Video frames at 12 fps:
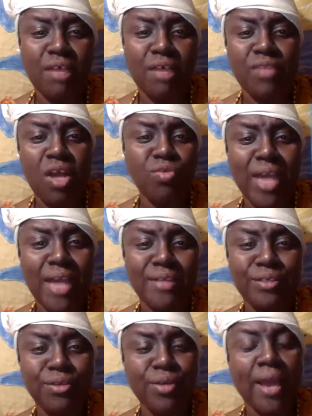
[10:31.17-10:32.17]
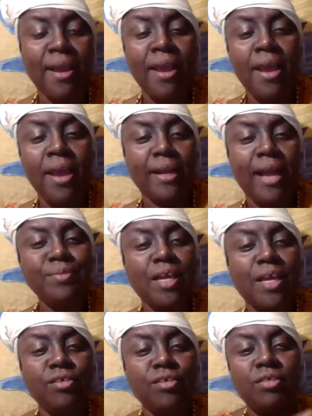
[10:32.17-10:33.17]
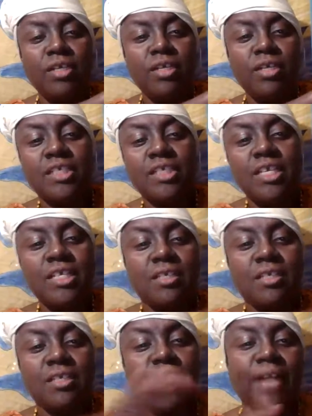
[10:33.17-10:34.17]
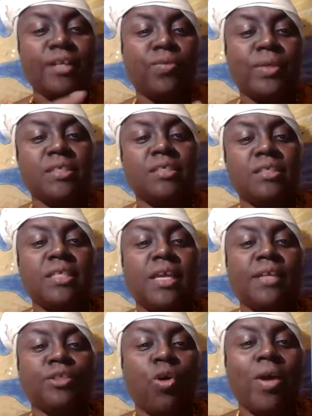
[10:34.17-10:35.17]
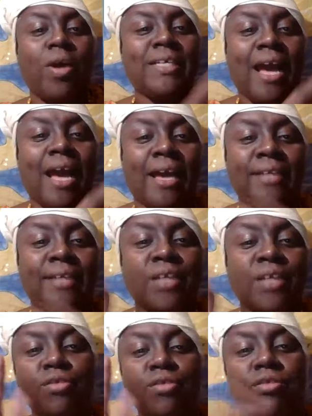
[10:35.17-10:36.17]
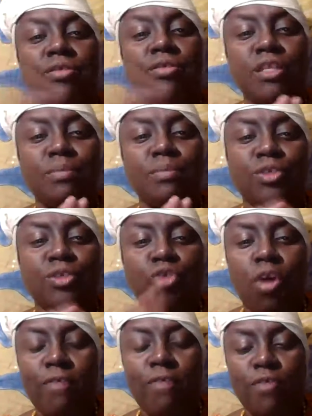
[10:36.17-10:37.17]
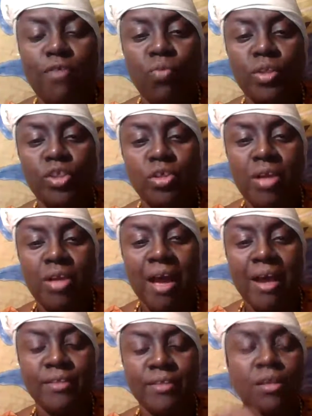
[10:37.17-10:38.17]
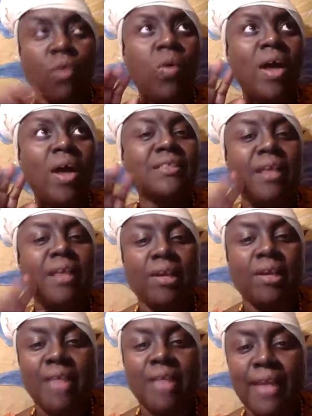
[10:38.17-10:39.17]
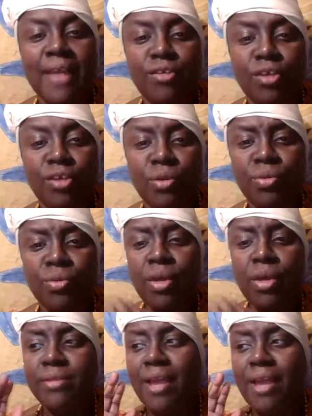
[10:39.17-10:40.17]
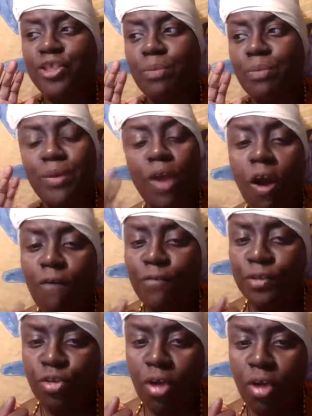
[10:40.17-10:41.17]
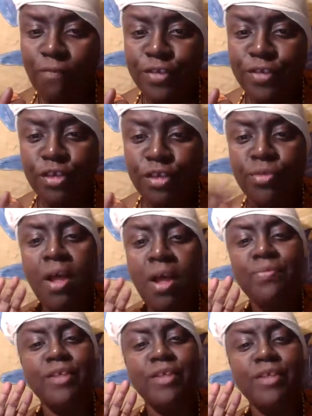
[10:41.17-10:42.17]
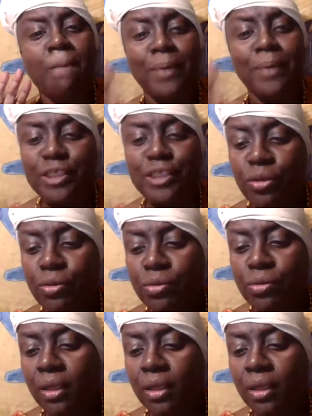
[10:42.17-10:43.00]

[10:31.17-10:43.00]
No, you can't do that. And I'm telling you, look, this is not a coincidence. And joy, guys, you need to be joyful with your guys. The ones that are guiding you, they should be joyful for you.